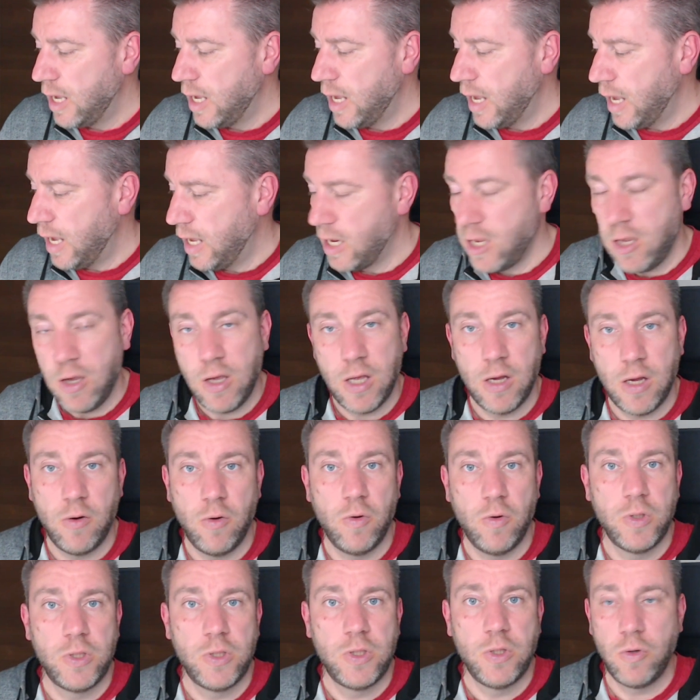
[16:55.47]
and you can
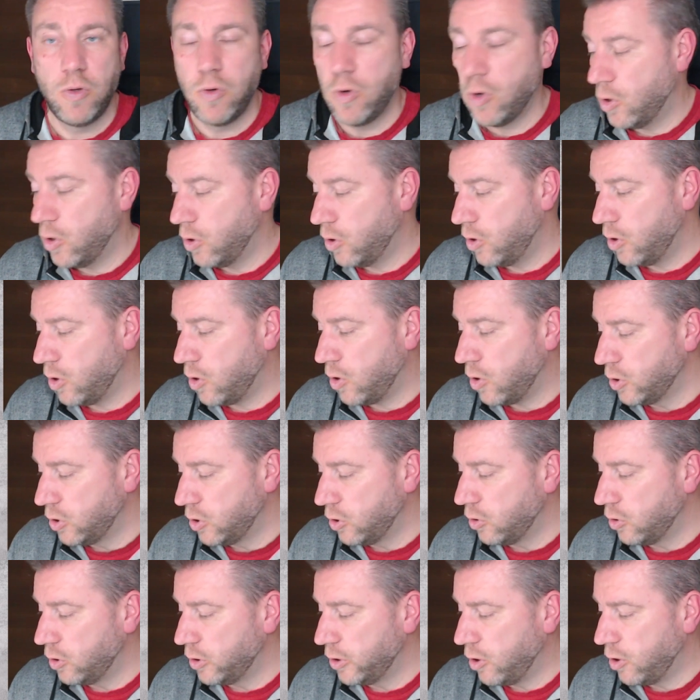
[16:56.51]
also
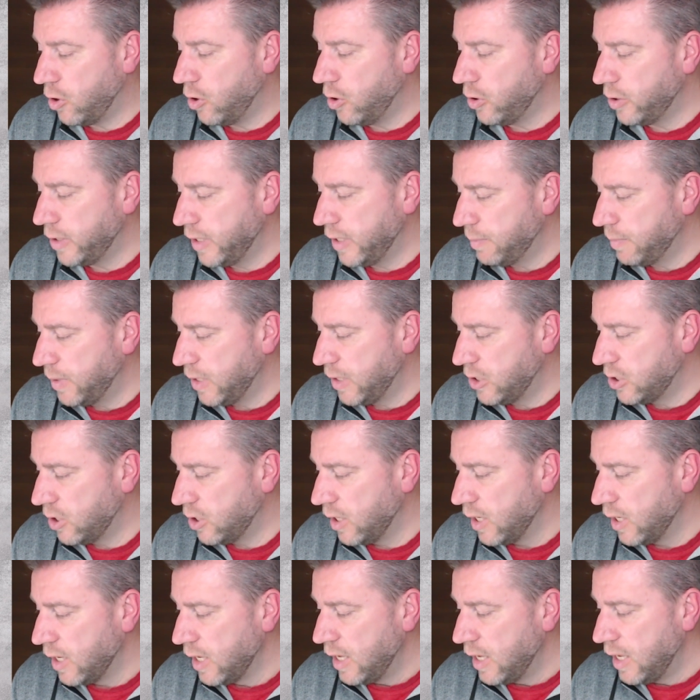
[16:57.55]
control the color temperature,